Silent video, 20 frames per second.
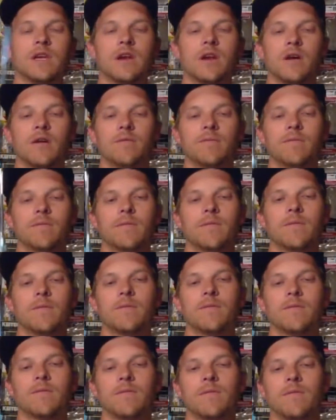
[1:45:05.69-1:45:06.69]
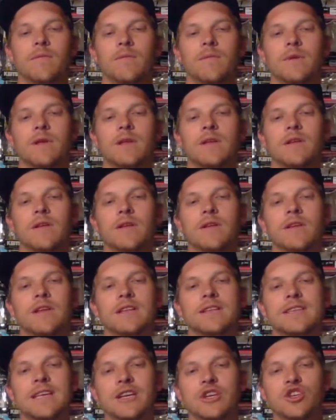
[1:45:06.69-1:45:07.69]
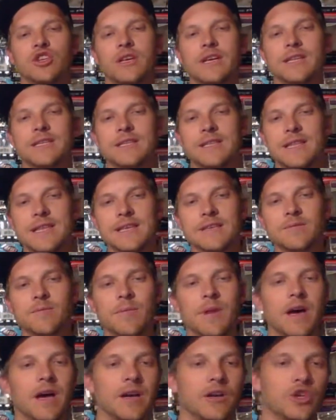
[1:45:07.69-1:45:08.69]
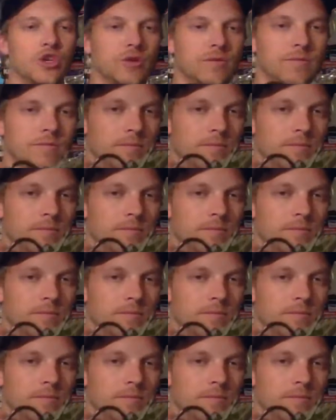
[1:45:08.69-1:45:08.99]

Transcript: know, essentially it's this much.